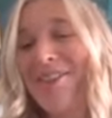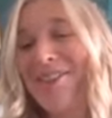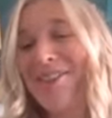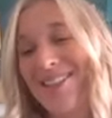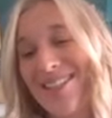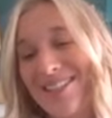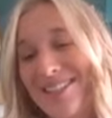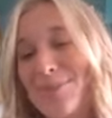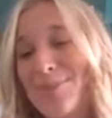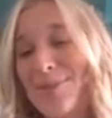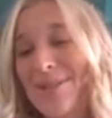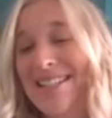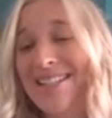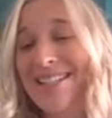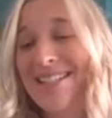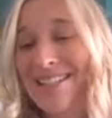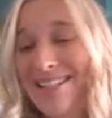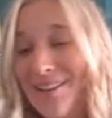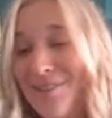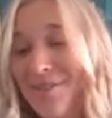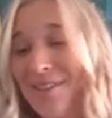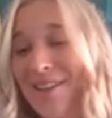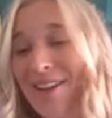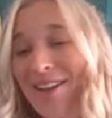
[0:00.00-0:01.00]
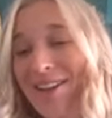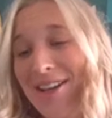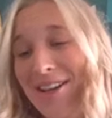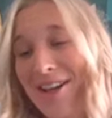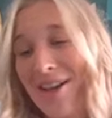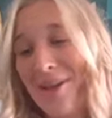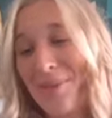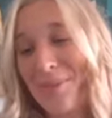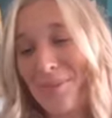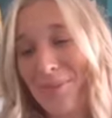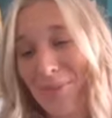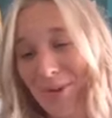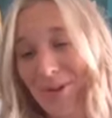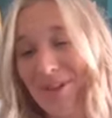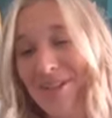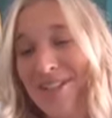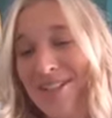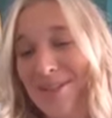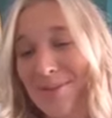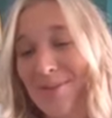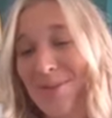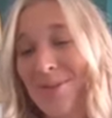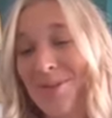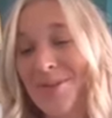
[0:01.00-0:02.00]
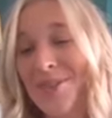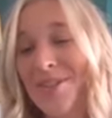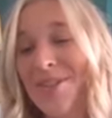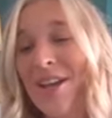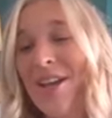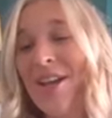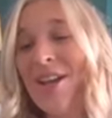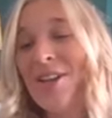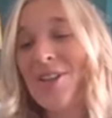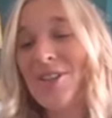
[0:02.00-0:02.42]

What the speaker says: these specific principles.